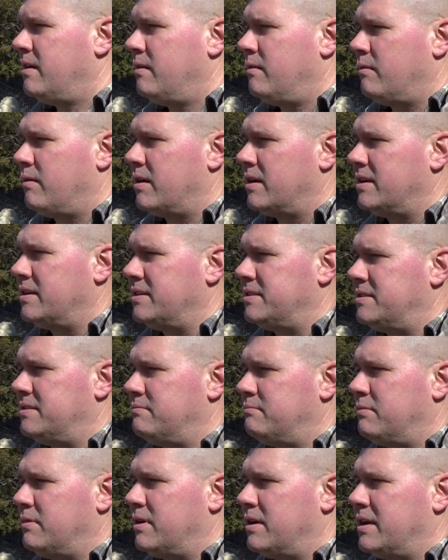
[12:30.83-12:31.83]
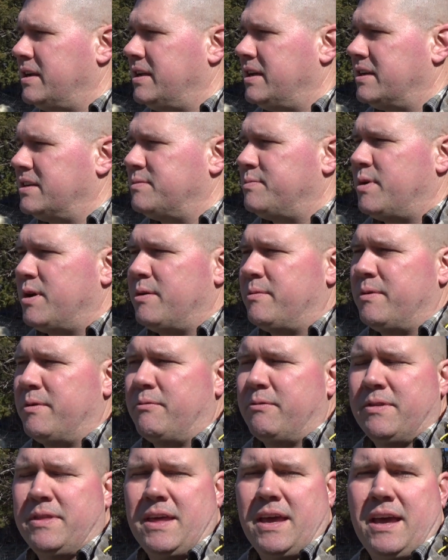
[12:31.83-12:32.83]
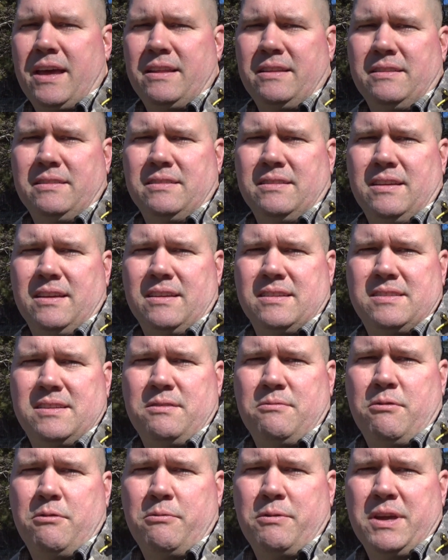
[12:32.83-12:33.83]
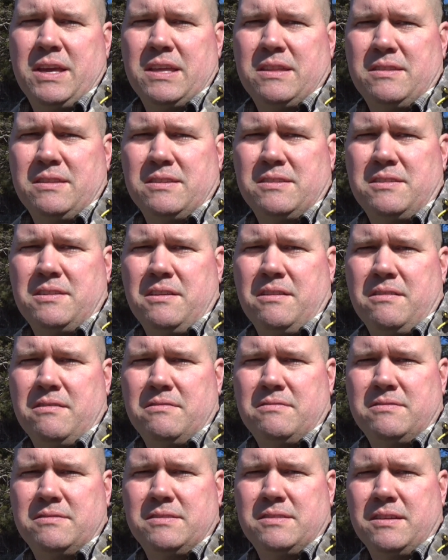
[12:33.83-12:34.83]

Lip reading: we're gonna experiment with that and see what we get this year.